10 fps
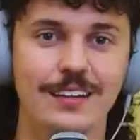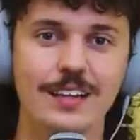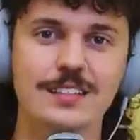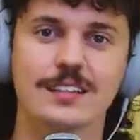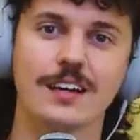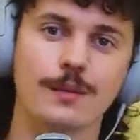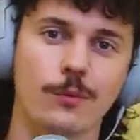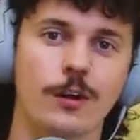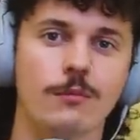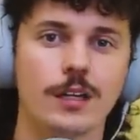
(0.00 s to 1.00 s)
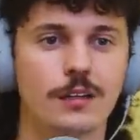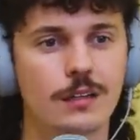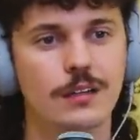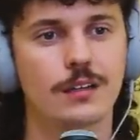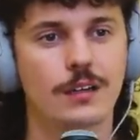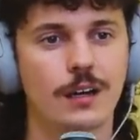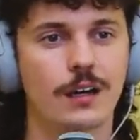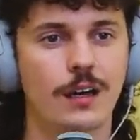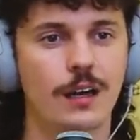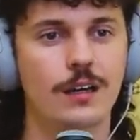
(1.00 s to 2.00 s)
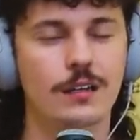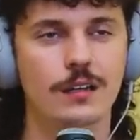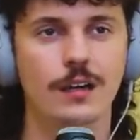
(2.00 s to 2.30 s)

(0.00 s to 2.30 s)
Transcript: Listen up, women. Okay?